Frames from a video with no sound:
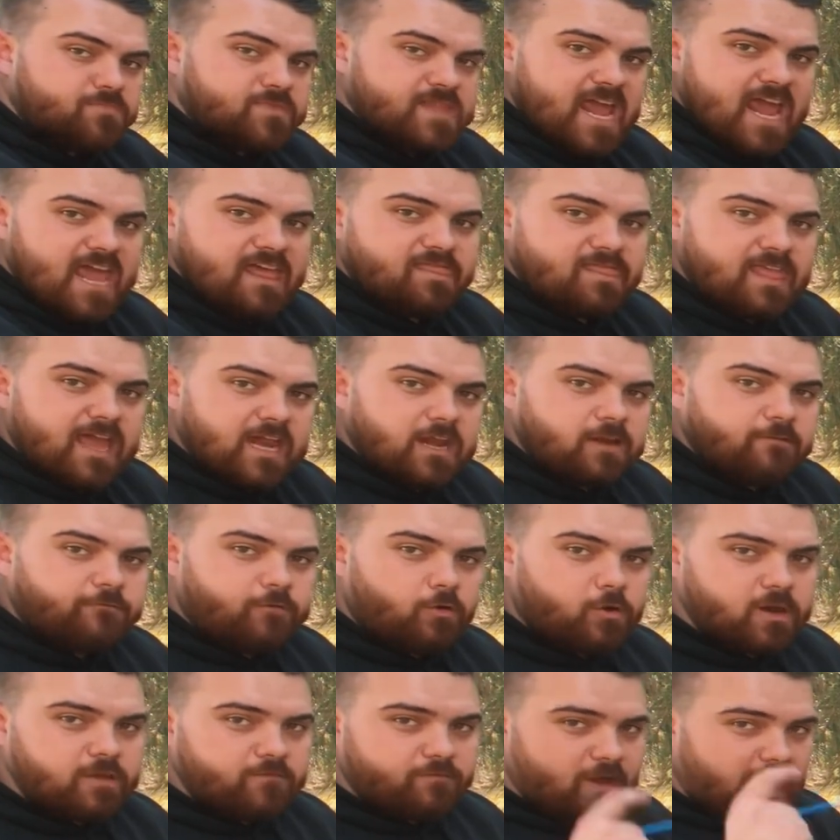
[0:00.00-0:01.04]
and then a
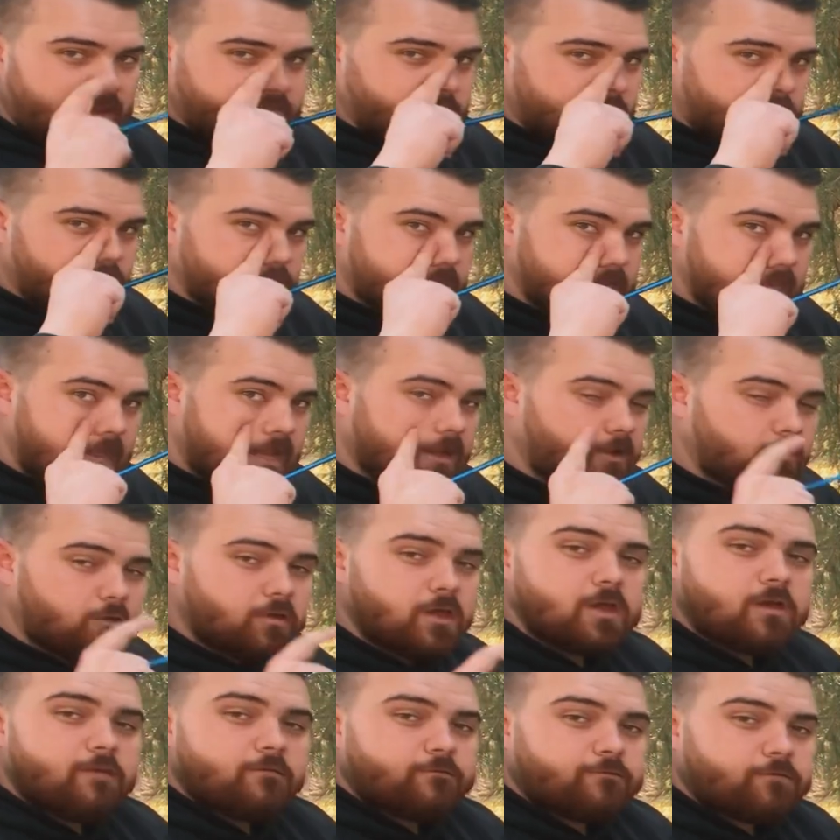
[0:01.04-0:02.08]
45-degree angle
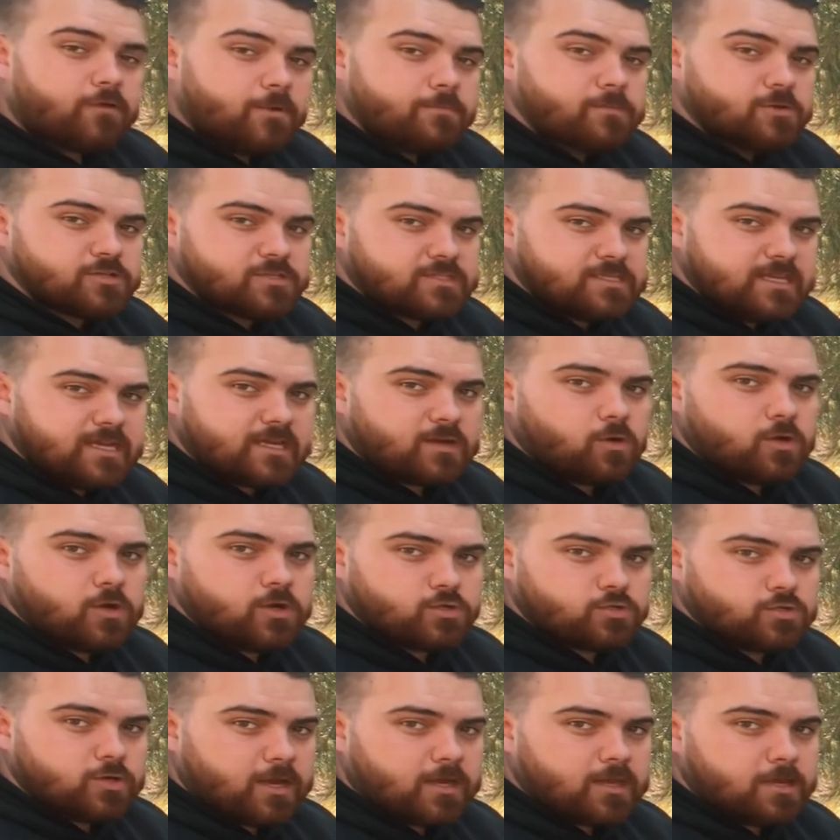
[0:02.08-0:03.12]
from your stick or your
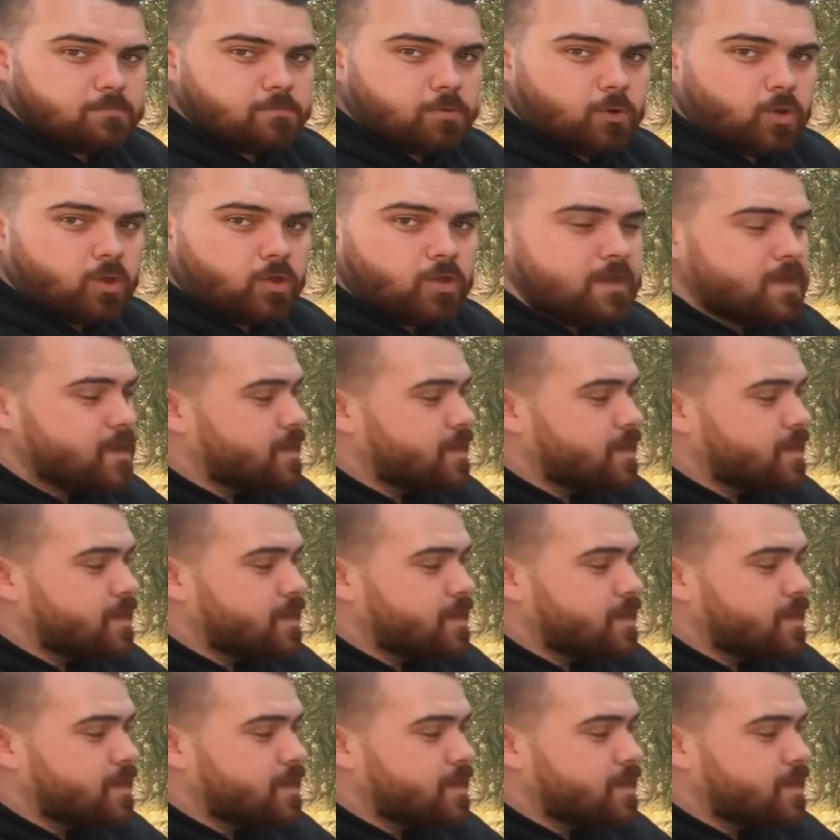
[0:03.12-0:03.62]
trekking pole.